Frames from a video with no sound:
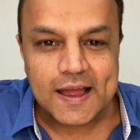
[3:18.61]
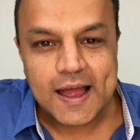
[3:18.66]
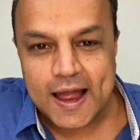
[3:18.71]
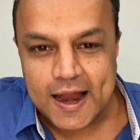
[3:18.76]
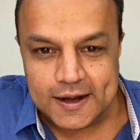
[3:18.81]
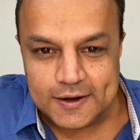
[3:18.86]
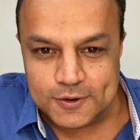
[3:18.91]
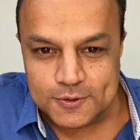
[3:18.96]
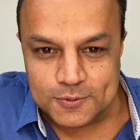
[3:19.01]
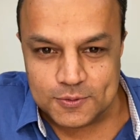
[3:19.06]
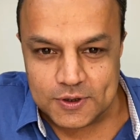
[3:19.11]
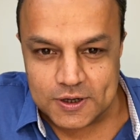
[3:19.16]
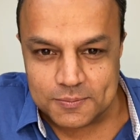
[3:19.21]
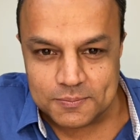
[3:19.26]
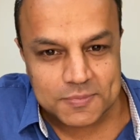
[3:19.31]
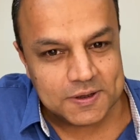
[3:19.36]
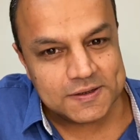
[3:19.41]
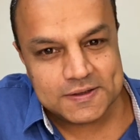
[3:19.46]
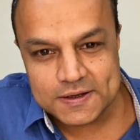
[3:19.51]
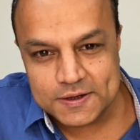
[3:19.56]
add two
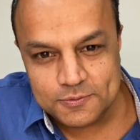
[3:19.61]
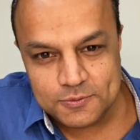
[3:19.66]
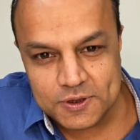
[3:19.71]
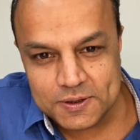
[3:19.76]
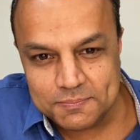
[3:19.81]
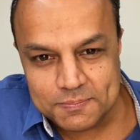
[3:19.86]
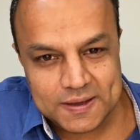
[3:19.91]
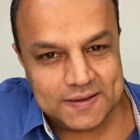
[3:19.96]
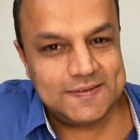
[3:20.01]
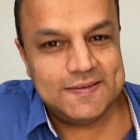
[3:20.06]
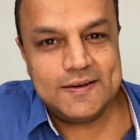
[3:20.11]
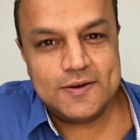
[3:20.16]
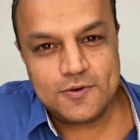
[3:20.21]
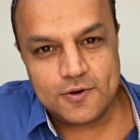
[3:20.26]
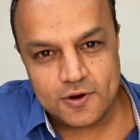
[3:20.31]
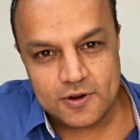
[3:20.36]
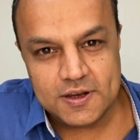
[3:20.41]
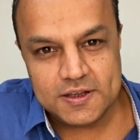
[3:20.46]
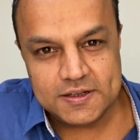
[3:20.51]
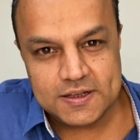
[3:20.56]
numbers and doing basic
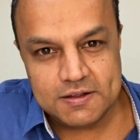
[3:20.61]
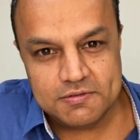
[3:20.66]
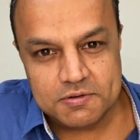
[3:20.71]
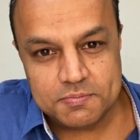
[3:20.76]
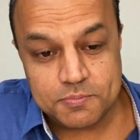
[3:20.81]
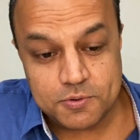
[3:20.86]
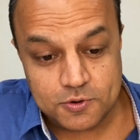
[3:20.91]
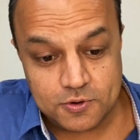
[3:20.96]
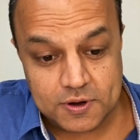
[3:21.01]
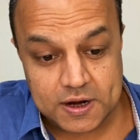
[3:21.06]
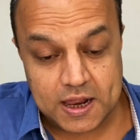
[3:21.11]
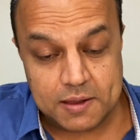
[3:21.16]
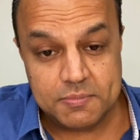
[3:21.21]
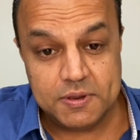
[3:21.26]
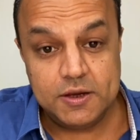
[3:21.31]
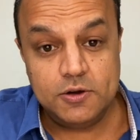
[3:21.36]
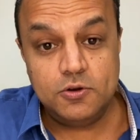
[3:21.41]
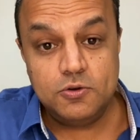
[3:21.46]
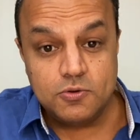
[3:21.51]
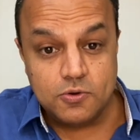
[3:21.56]
college level
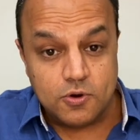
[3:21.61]
programming to